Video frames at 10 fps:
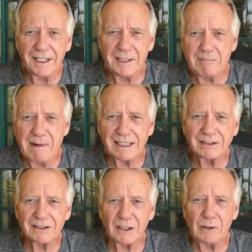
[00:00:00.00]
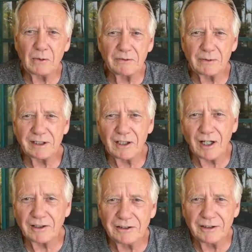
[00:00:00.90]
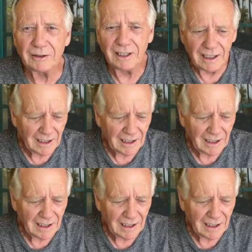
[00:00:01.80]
in Mexico with regard to